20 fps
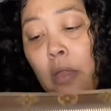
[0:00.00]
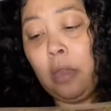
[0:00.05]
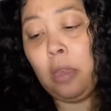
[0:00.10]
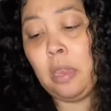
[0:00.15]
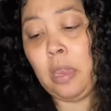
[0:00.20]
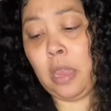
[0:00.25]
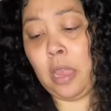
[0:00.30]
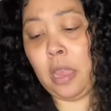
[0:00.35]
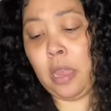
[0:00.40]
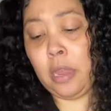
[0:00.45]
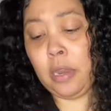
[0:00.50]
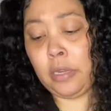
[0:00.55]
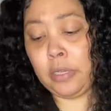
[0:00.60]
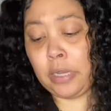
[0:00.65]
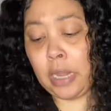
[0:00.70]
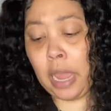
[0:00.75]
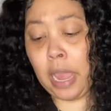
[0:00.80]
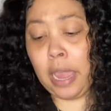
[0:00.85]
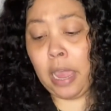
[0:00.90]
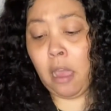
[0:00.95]
And
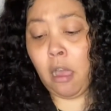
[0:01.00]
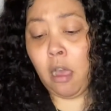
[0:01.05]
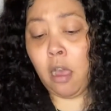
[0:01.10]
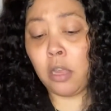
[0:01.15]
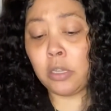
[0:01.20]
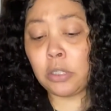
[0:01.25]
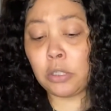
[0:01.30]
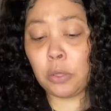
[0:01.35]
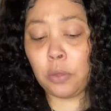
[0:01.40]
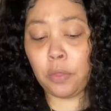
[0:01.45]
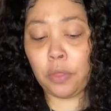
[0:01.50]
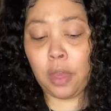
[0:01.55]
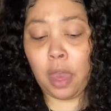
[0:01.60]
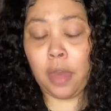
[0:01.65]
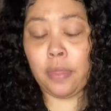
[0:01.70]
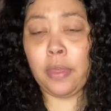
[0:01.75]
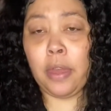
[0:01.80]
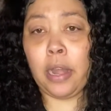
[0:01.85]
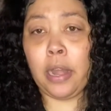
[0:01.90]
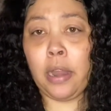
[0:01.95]
I also
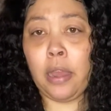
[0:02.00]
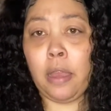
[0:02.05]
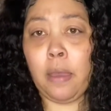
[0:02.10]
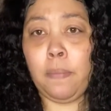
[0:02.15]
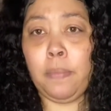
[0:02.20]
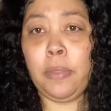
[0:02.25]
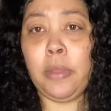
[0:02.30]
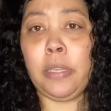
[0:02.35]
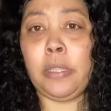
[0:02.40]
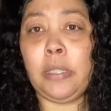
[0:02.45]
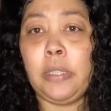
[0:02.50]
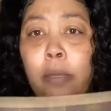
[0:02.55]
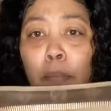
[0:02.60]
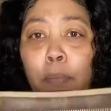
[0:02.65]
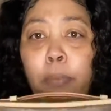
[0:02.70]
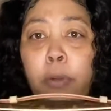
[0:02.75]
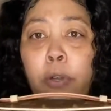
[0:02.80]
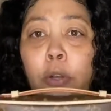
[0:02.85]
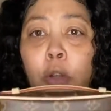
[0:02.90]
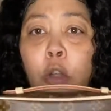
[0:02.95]
thought that the
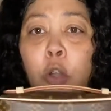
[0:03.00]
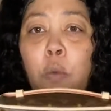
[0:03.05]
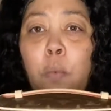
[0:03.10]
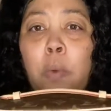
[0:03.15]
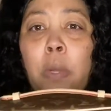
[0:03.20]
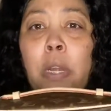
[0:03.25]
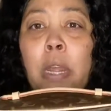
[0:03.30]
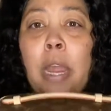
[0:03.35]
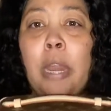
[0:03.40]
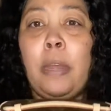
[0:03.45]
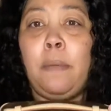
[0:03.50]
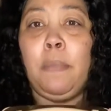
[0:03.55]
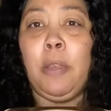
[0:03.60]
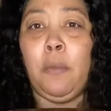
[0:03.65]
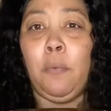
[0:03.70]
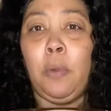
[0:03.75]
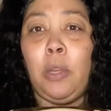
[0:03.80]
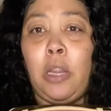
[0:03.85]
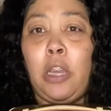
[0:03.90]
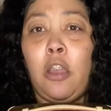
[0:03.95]
zipper would kind of be
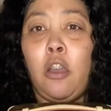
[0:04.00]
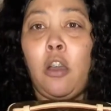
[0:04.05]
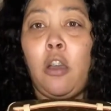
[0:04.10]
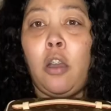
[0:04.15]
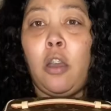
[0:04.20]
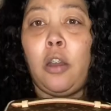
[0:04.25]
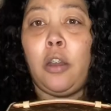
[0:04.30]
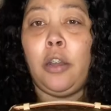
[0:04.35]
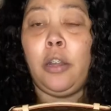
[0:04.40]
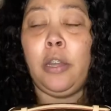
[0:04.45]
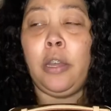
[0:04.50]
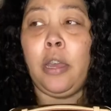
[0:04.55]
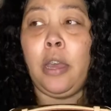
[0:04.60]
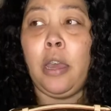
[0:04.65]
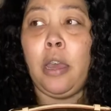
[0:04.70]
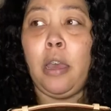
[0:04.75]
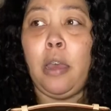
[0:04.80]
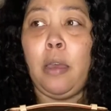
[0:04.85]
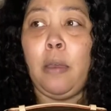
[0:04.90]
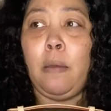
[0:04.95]
really hard
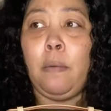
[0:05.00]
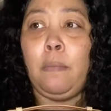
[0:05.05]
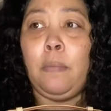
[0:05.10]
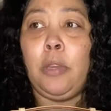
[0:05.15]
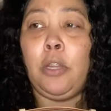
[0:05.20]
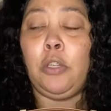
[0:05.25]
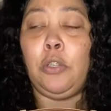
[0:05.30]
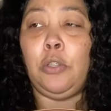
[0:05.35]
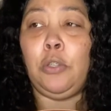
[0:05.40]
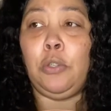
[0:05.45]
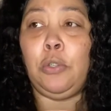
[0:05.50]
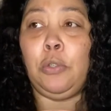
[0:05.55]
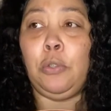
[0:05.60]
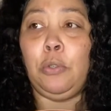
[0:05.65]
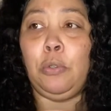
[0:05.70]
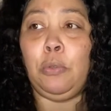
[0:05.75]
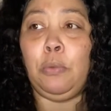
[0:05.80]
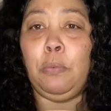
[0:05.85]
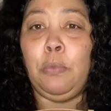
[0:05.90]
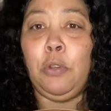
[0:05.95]

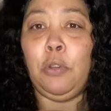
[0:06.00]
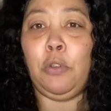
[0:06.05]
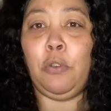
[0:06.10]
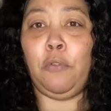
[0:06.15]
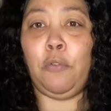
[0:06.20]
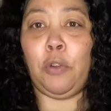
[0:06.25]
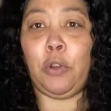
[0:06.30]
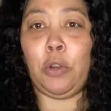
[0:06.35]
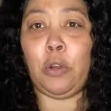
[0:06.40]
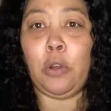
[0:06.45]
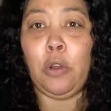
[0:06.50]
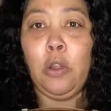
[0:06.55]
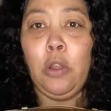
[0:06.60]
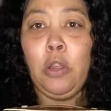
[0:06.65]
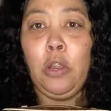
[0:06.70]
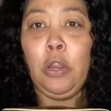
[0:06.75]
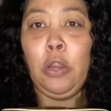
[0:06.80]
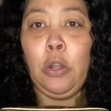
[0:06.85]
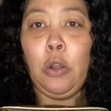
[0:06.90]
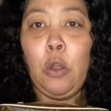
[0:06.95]
to maneuver,
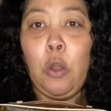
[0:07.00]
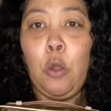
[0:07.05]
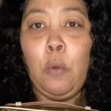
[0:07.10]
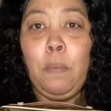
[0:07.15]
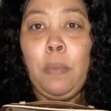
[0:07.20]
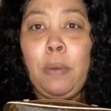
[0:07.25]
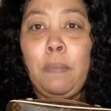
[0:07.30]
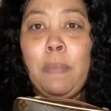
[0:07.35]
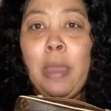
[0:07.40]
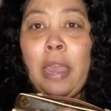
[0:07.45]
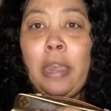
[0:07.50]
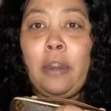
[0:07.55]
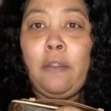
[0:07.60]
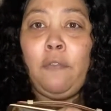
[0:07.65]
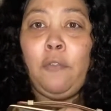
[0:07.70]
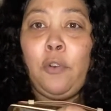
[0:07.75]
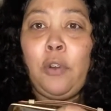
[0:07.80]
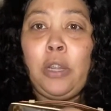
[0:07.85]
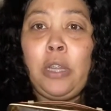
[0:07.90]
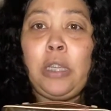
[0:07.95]
open back and
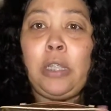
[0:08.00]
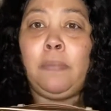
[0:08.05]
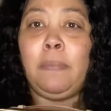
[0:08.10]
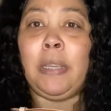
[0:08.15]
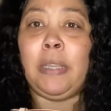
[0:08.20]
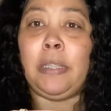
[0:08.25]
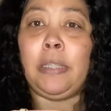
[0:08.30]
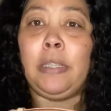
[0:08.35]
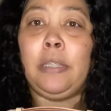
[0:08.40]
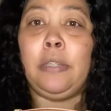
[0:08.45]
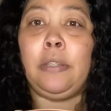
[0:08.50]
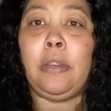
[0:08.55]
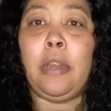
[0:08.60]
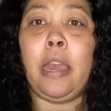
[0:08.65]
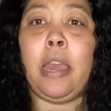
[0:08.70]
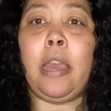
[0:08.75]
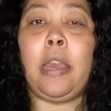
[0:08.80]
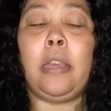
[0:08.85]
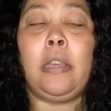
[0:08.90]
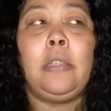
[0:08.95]
forth, because my sister
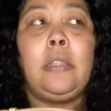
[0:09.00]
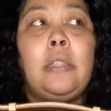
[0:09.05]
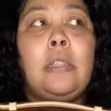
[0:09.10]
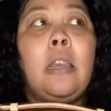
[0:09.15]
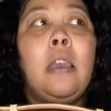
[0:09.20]
has